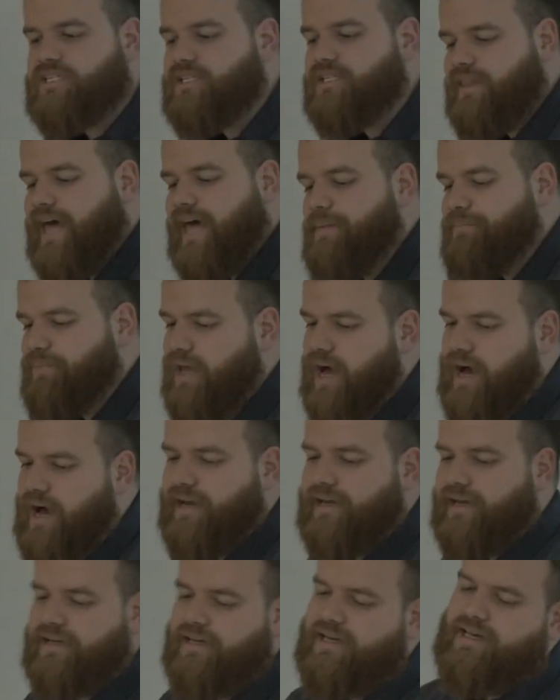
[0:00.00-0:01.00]
to that
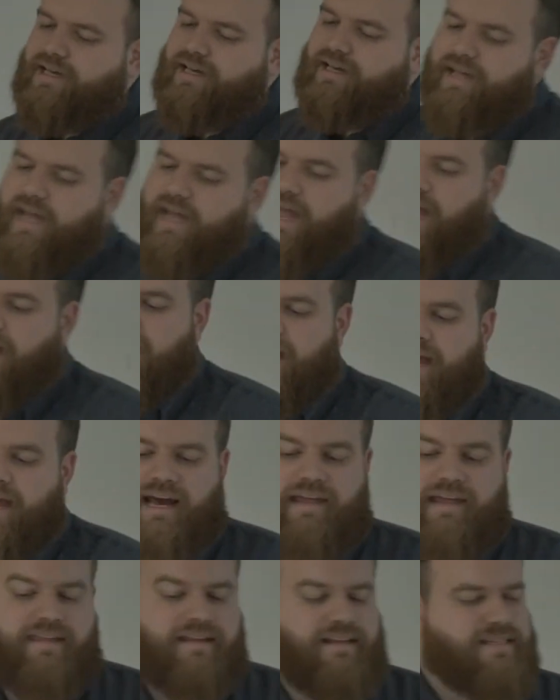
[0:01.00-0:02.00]
block. And
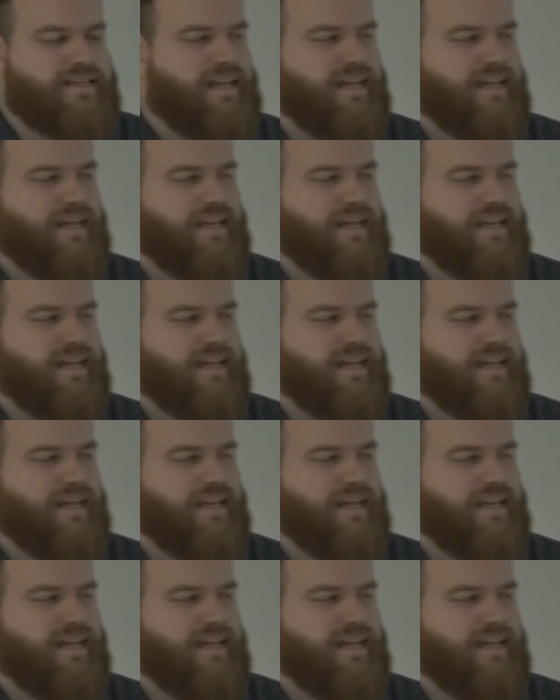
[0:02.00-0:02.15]
I think this can